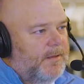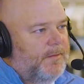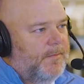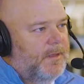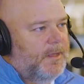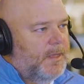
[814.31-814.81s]

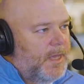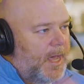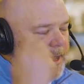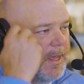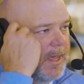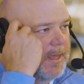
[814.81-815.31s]
type A,
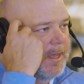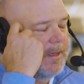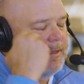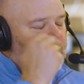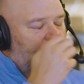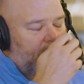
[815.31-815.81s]
yeah, passionate. Yeah,
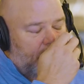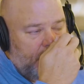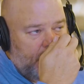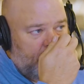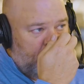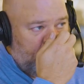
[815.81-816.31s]
yeah, yeah.
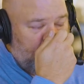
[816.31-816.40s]
Uh,